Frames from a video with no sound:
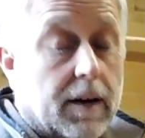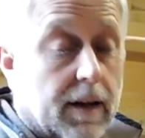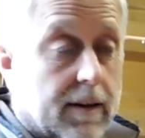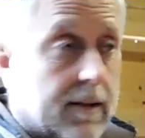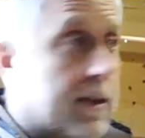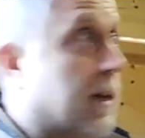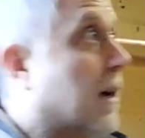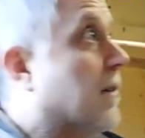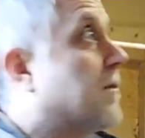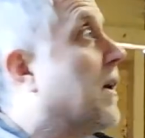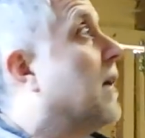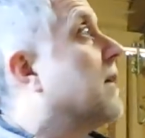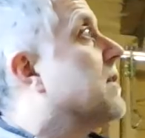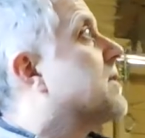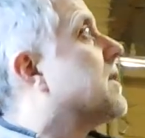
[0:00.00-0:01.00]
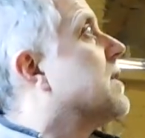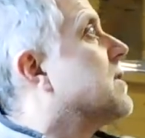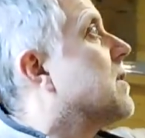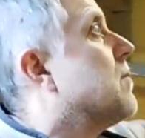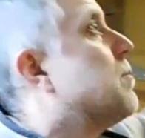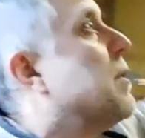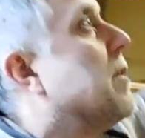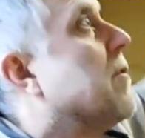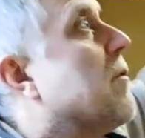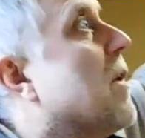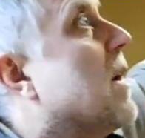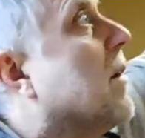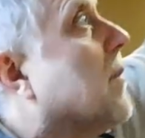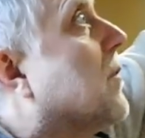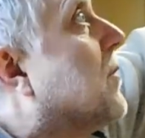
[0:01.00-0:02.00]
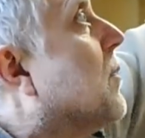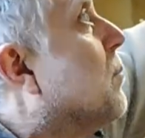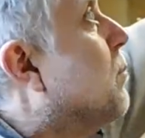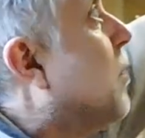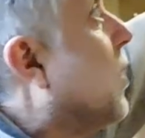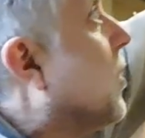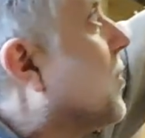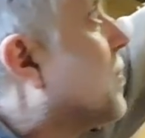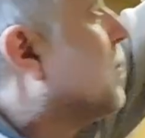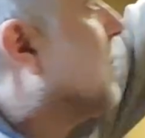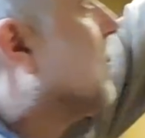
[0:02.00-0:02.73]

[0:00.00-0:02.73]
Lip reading: the other thing I've done is I've been around the bottom